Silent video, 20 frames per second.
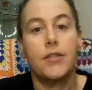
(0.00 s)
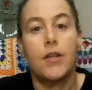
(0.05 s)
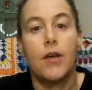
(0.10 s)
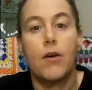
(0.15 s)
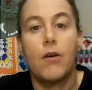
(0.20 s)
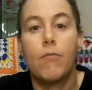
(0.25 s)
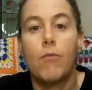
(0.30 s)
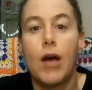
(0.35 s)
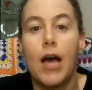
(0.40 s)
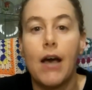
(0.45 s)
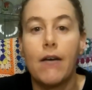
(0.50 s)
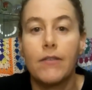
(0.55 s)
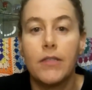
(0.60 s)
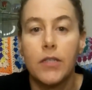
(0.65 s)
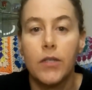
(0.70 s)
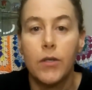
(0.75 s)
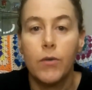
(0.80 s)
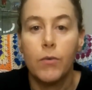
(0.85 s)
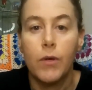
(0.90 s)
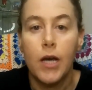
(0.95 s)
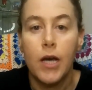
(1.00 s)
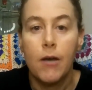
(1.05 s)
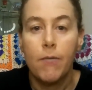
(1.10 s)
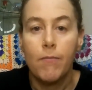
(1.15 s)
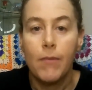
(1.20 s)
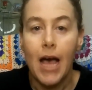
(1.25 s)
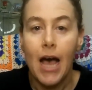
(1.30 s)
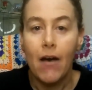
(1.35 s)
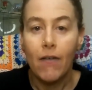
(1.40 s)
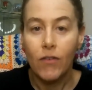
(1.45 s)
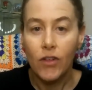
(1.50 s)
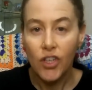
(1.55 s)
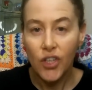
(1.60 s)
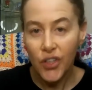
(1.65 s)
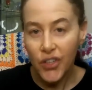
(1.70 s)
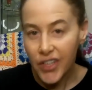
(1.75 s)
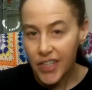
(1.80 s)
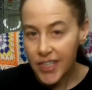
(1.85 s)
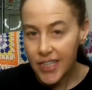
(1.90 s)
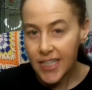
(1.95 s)
So I might have to have a
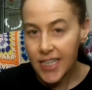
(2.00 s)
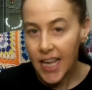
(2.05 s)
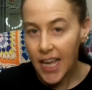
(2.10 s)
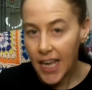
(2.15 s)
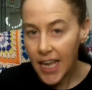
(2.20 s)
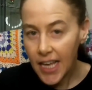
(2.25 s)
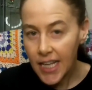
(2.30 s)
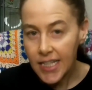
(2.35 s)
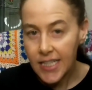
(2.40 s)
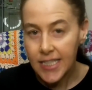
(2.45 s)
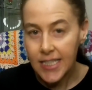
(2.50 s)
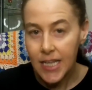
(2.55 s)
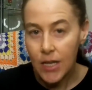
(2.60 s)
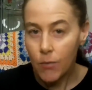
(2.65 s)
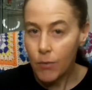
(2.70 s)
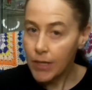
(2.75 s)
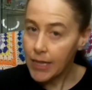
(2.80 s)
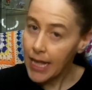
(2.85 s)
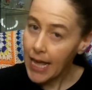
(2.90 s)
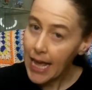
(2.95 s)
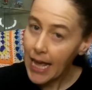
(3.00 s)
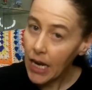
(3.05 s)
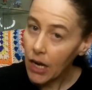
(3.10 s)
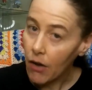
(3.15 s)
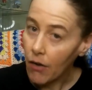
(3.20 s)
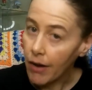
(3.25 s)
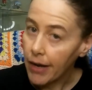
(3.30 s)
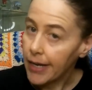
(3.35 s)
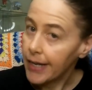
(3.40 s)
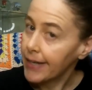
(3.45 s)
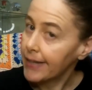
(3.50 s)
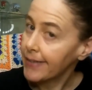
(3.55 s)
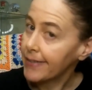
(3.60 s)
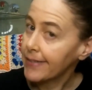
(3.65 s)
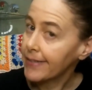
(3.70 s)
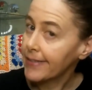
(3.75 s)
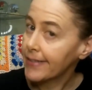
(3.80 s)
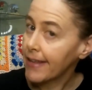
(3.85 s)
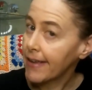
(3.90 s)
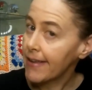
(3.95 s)
look, see, and see what they're like.
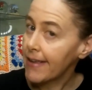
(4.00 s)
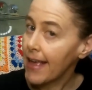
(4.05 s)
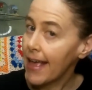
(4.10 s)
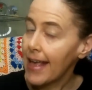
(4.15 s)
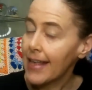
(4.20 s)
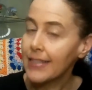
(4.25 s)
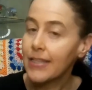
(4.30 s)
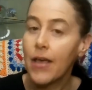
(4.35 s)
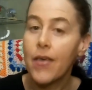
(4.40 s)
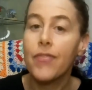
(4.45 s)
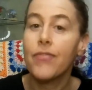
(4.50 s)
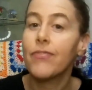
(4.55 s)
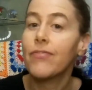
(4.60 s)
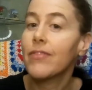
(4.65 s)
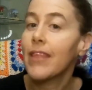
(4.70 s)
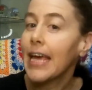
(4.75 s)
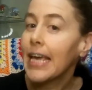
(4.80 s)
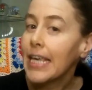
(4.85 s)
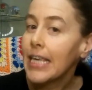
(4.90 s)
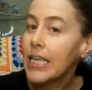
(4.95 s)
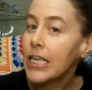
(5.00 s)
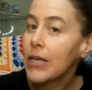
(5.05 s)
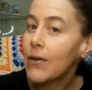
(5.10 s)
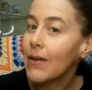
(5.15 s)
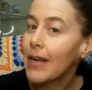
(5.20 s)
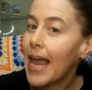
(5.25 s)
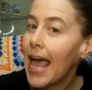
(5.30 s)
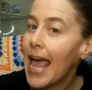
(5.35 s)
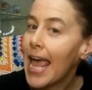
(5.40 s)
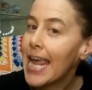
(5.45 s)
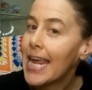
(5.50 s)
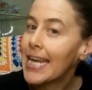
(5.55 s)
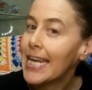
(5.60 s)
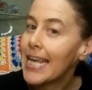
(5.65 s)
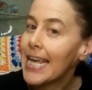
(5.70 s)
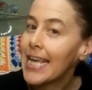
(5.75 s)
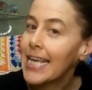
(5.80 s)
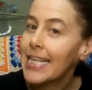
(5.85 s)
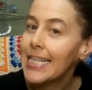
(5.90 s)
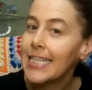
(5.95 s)
So yeah, so thank you,
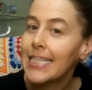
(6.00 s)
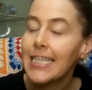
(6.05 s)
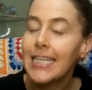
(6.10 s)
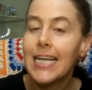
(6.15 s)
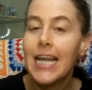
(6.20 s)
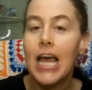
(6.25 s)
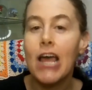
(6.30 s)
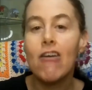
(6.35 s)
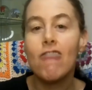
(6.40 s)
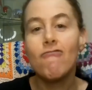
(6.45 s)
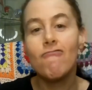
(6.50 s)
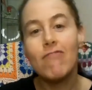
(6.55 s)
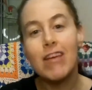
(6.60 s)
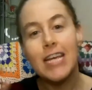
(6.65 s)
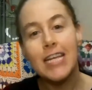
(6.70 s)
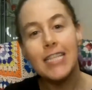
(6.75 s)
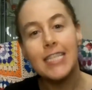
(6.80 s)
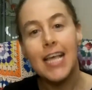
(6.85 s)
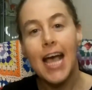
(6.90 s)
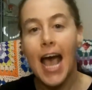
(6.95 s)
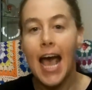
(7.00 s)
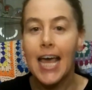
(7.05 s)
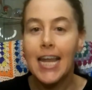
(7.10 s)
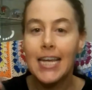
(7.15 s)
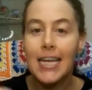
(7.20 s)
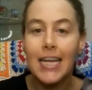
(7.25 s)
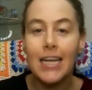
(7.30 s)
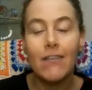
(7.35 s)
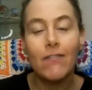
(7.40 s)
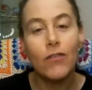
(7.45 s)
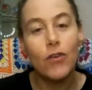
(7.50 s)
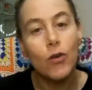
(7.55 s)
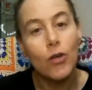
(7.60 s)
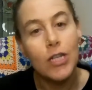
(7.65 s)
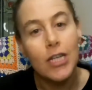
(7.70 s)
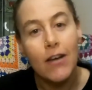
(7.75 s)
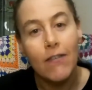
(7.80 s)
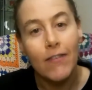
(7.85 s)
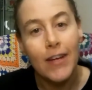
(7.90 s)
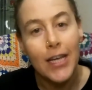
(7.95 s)
ladies. You know, Rita and Lynn, for your
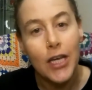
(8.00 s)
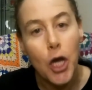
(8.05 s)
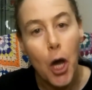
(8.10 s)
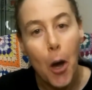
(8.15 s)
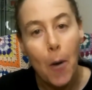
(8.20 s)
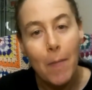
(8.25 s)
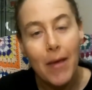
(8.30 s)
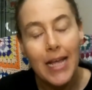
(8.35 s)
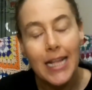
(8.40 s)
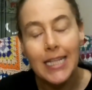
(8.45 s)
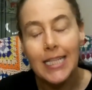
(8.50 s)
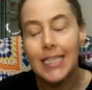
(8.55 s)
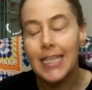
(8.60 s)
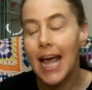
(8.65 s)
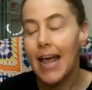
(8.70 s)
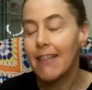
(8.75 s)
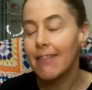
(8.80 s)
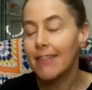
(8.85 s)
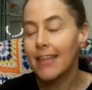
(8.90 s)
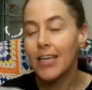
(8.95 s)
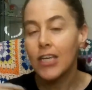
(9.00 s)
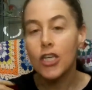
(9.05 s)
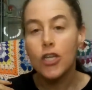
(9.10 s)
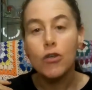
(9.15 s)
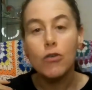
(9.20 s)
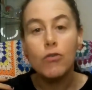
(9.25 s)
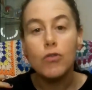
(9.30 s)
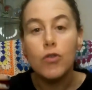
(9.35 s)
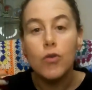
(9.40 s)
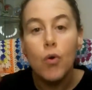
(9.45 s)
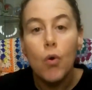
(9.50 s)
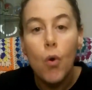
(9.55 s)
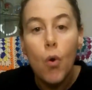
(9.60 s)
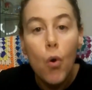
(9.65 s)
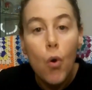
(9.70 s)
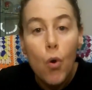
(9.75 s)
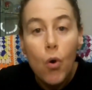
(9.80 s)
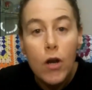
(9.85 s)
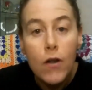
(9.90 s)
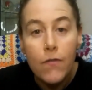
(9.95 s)
lovely comments, and thank you to
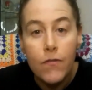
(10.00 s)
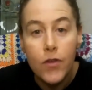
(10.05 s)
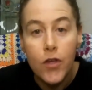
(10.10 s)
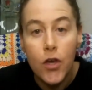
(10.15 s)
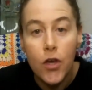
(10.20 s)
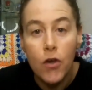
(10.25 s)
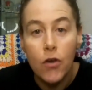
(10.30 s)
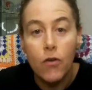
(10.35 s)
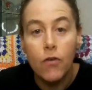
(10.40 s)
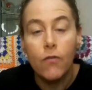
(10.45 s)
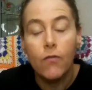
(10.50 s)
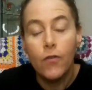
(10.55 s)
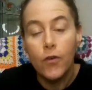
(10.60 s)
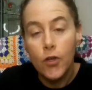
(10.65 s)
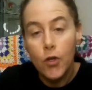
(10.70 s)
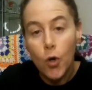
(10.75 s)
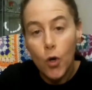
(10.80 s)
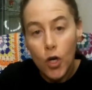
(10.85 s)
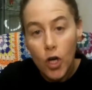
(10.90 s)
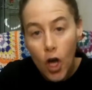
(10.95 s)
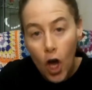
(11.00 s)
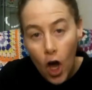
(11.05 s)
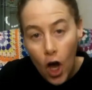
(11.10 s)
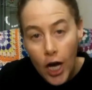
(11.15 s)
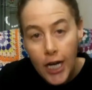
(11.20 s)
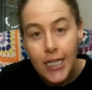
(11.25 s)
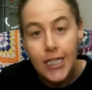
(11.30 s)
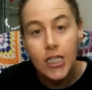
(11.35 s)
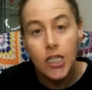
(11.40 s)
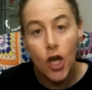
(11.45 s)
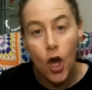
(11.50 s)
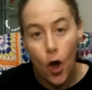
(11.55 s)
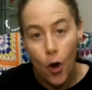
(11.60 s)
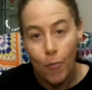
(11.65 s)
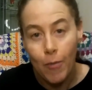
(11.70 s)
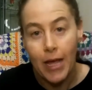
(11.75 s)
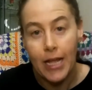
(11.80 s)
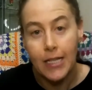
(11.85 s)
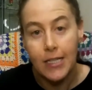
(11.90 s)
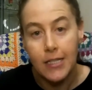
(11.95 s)
all of you for your kind
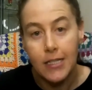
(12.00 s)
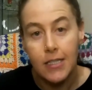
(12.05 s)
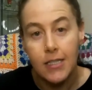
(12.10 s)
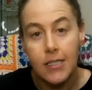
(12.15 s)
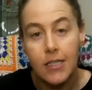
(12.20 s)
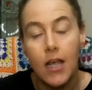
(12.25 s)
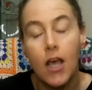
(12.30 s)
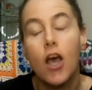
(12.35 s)
comments.